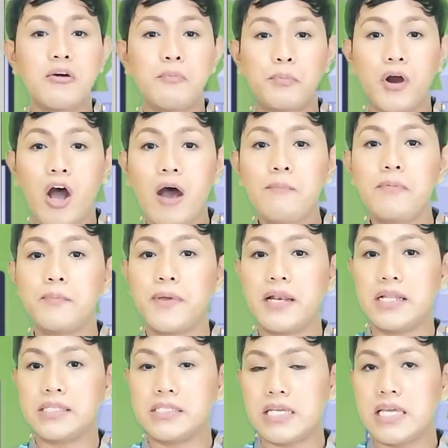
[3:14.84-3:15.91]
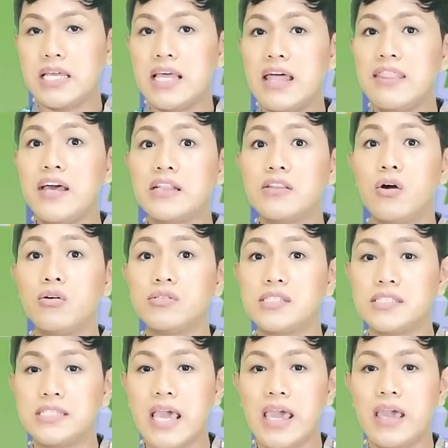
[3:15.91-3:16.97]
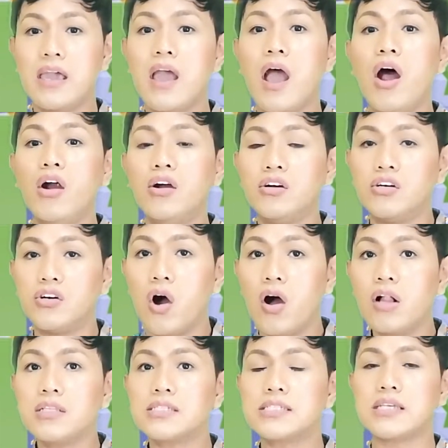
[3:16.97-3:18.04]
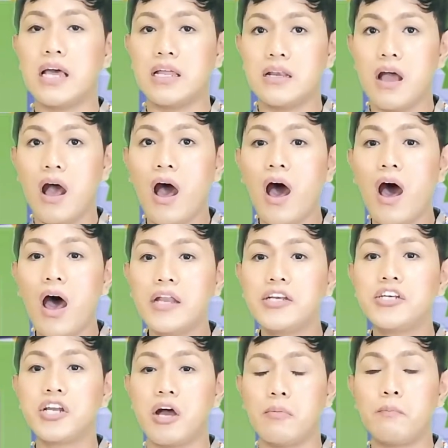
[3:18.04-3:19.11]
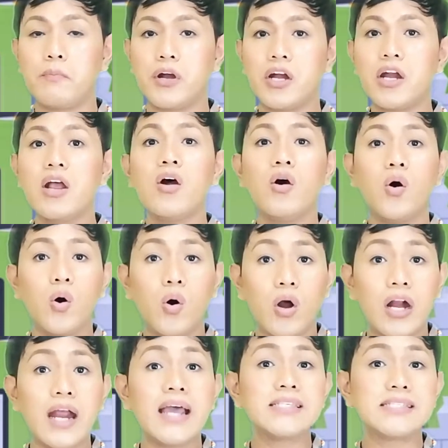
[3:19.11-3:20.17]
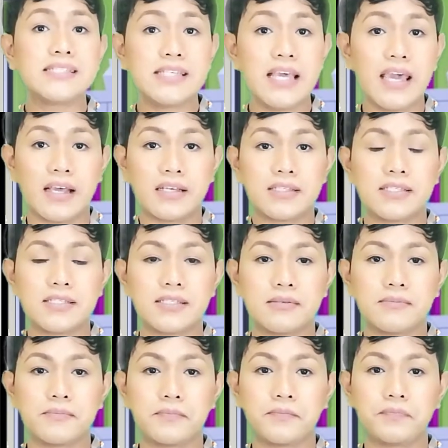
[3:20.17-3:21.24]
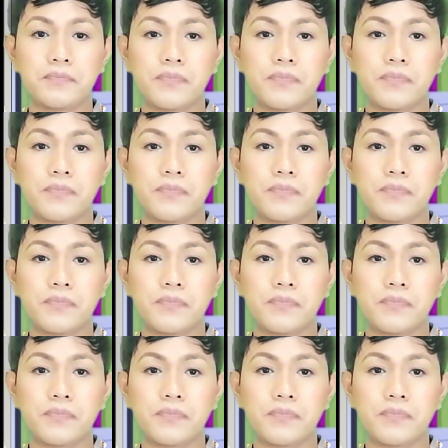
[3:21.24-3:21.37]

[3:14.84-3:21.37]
the probability that Jose rolls an odd number or a 6?